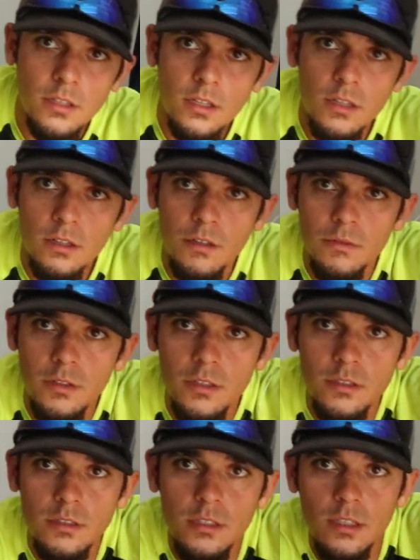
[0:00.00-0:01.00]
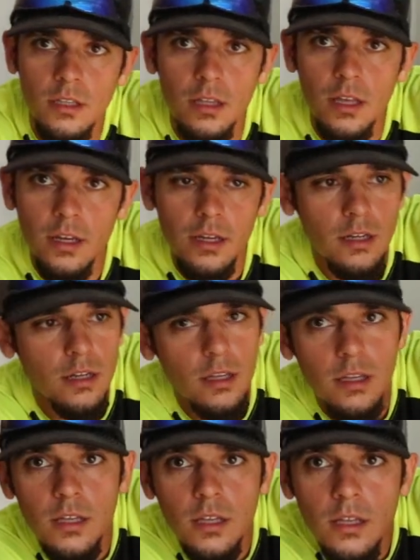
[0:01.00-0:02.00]
I don't know if you can see the line.
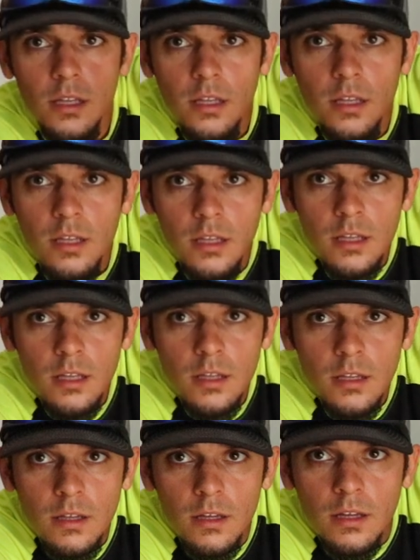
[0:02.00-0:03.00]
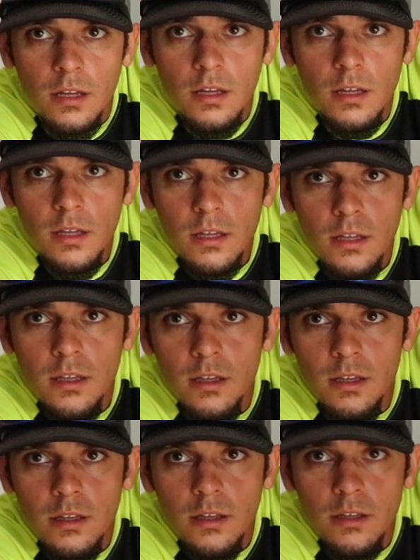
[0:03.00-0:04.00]
Ah,
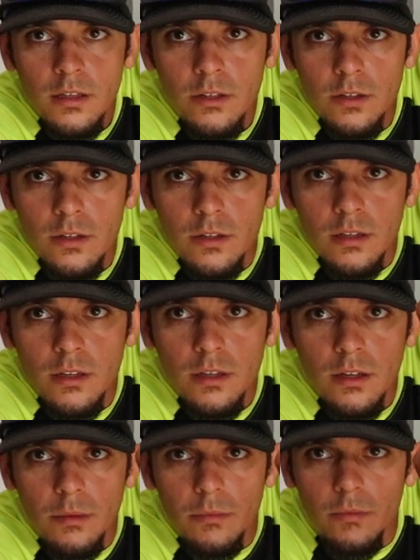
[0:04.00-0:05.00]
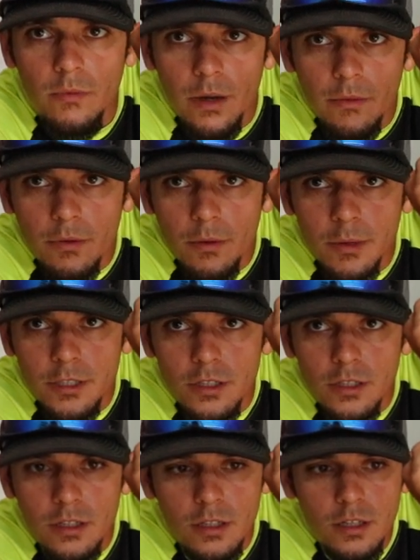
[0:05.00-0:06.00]
good turn. Up right in front of my
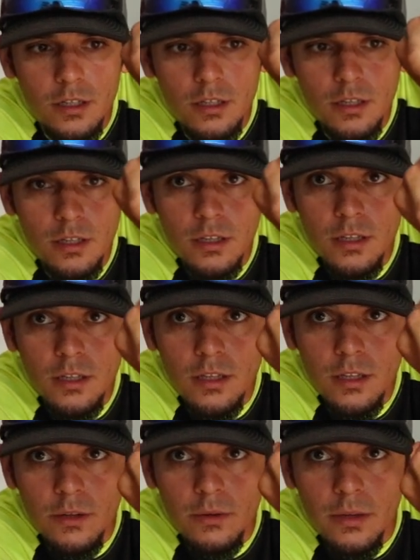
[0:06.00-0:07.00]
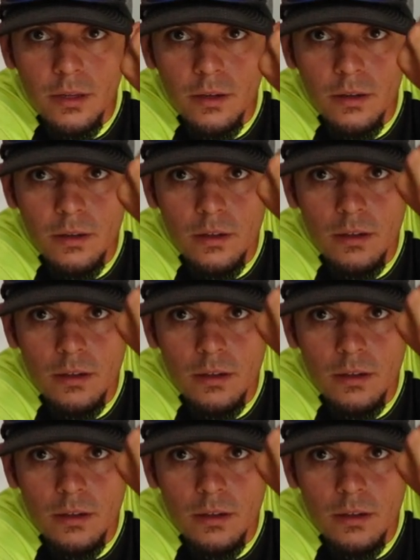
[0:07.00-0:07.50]
shirt. There we go.